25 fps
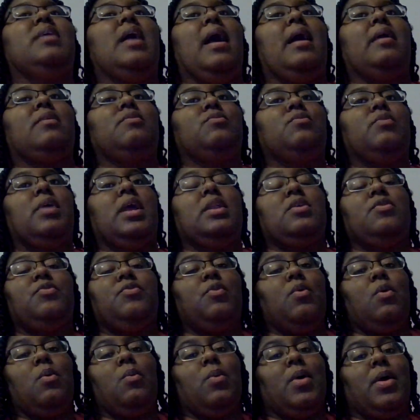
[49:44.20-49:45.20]
gotten ready
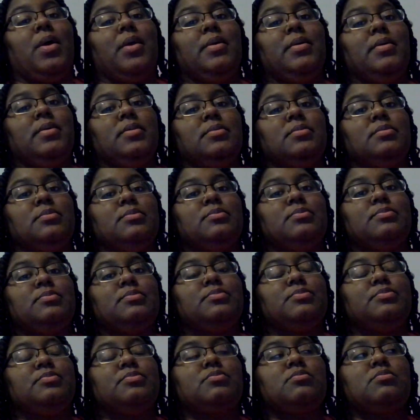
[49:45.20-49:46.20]
for work
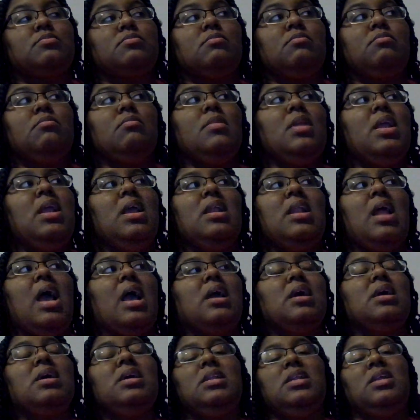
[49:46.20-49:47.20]
and I
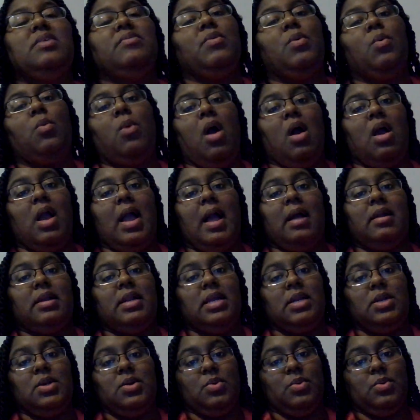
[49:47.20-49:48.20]
couldn't even walk out
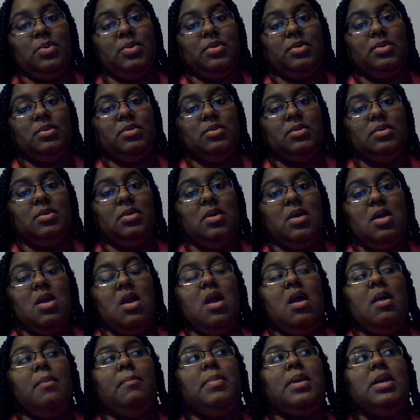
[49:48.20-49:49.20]
that door
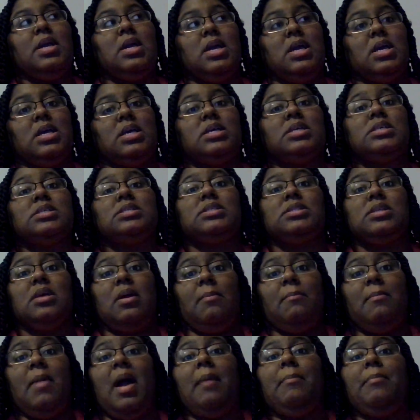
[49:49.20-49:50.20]
because
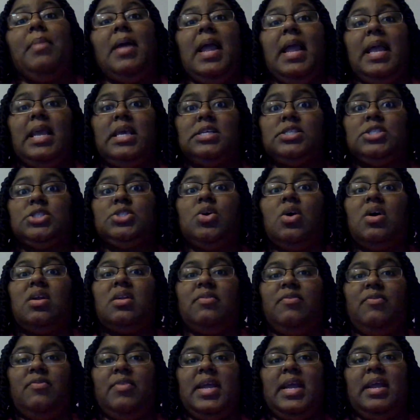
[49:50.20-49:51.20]
my pain started
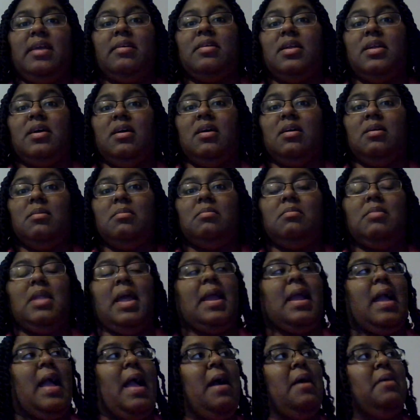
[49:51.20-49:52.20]
flaring up.
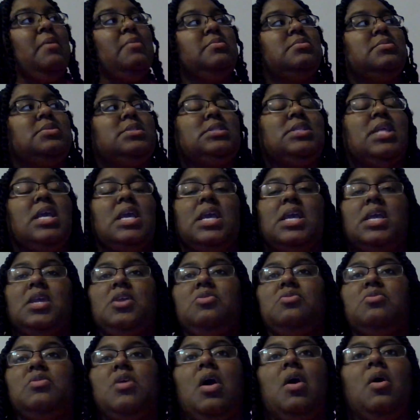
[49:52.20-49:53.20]
Like I was
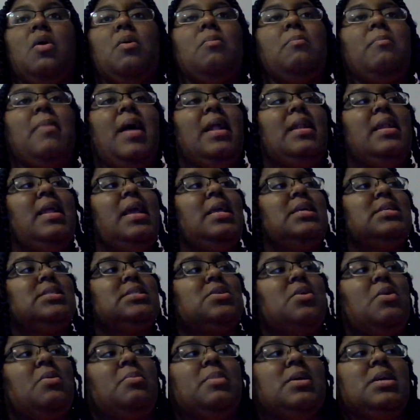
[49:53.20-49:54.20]
thinking, you know, my day is
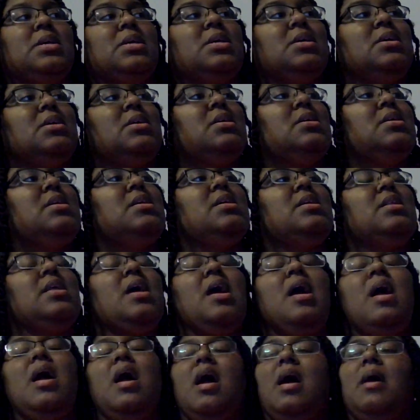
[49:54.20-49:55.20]
gonna be good.
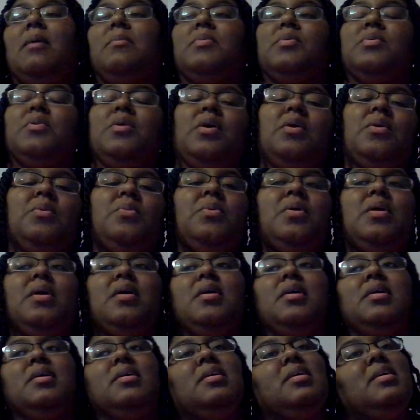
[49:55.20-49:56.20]
I'm gonna go to
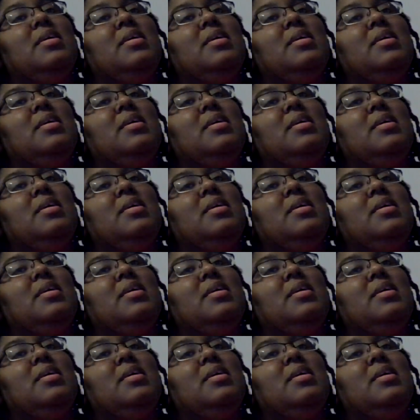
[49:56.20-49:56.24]
work